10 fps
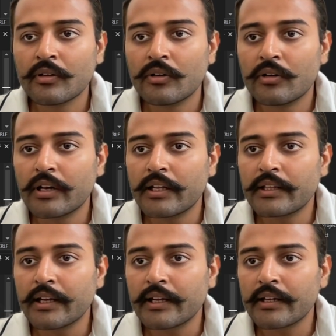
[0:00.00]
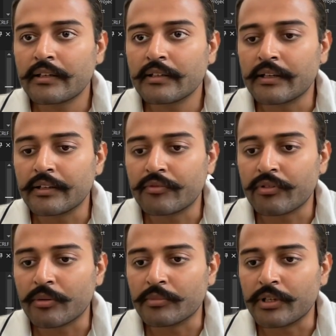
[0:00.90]
or I think I can get it
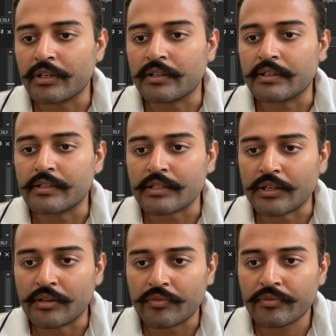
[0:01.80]
from here itself.